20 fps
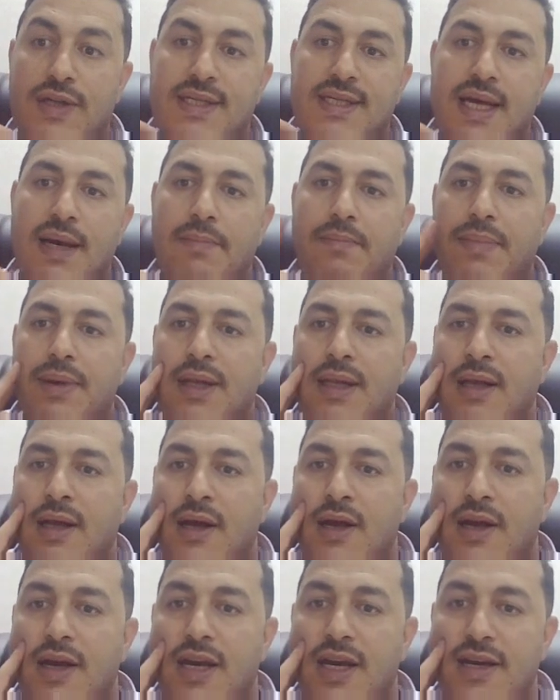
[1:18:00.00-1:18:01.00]
For
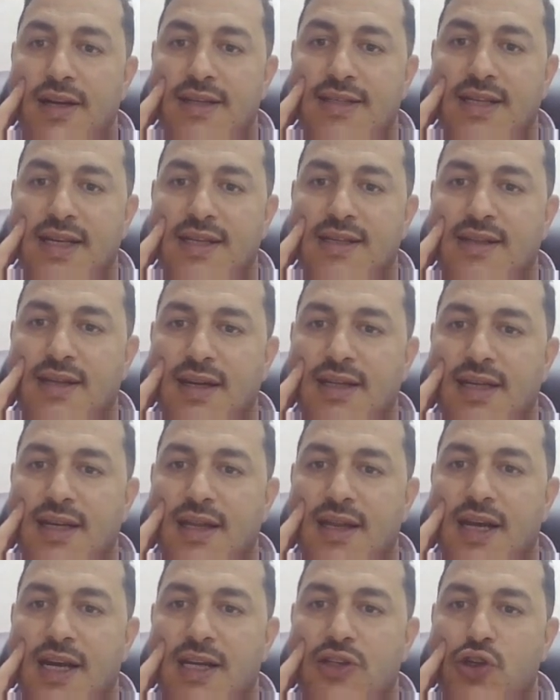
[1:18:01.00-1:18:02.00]
example, here is a
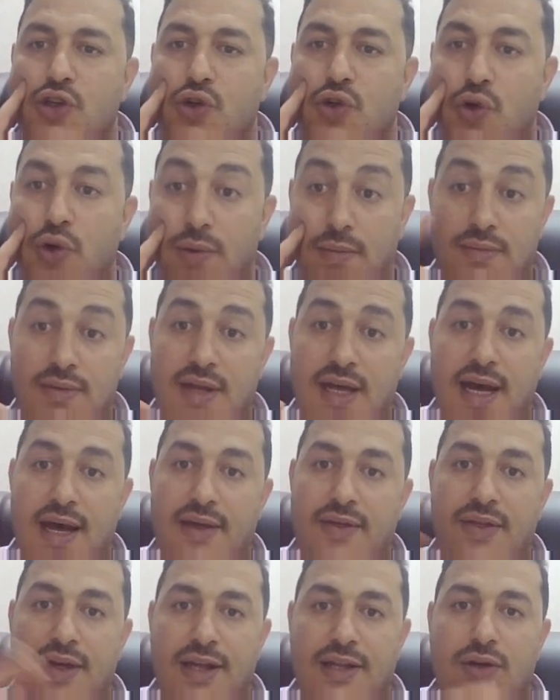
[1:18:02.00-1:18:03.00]
study
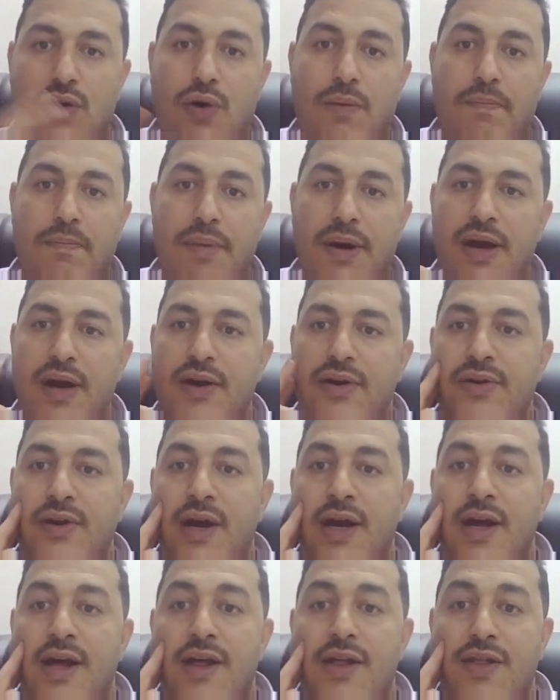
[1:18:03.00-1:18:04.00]
that
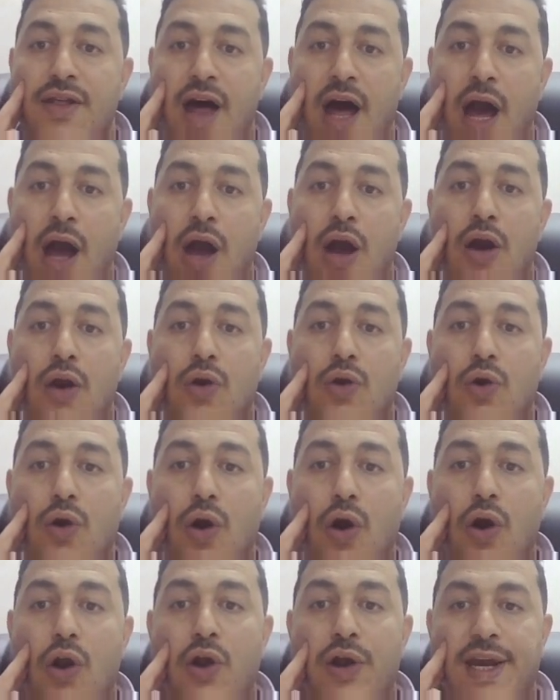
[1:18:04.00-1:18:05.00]
compare the
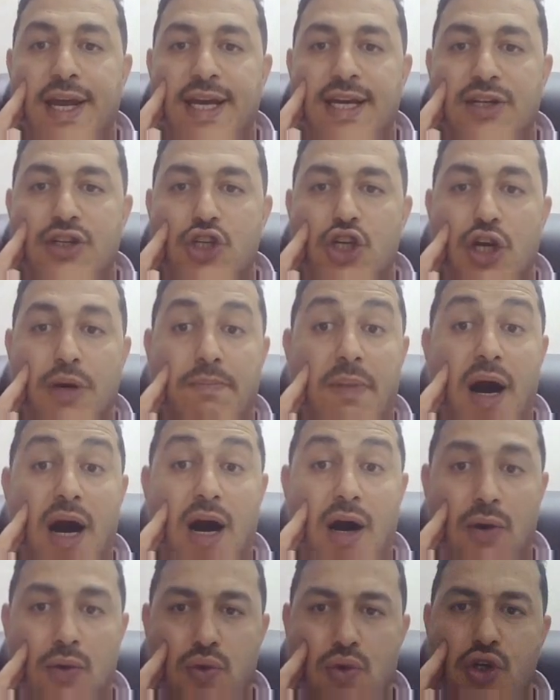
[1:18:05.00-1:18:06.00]
colonic J
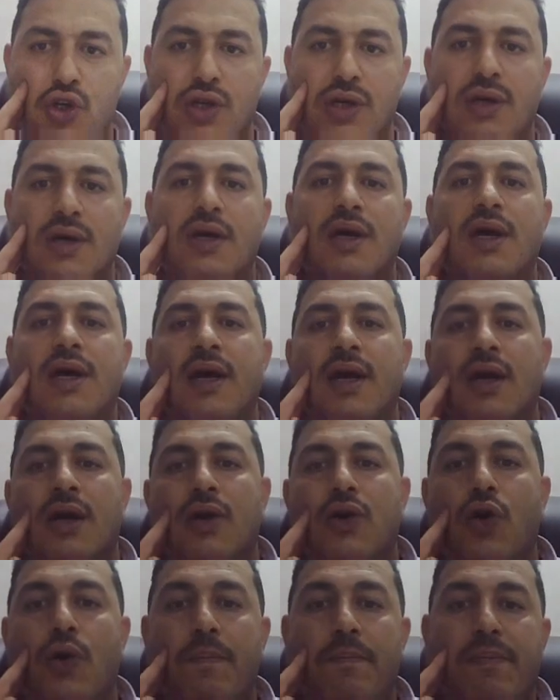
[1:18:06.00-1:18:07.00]
pouch
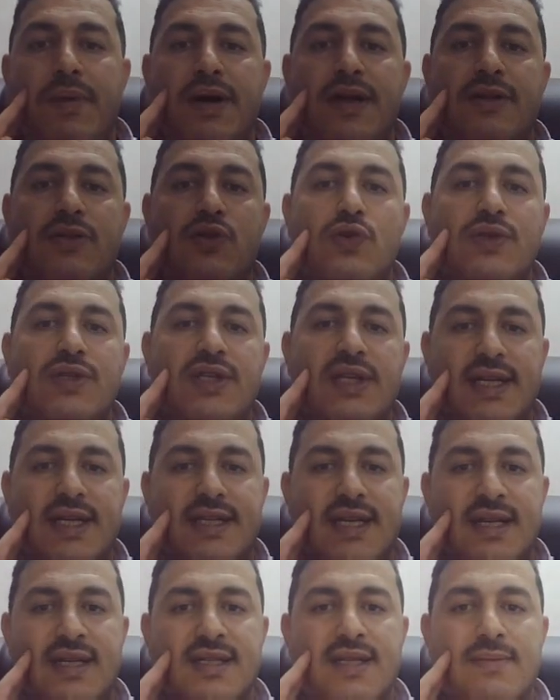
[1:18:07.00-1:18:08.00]
compared to
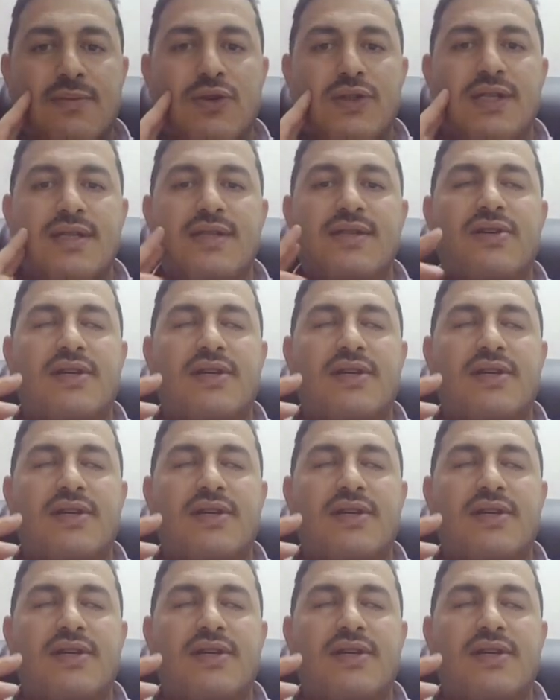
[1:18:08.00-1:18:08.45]
straight anastomosis.